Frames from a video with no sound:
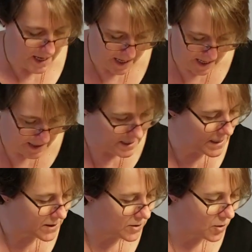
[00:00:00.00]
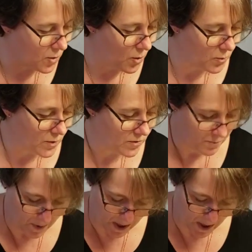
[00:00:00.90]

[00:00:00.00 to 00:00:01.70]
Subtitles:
And then I could go with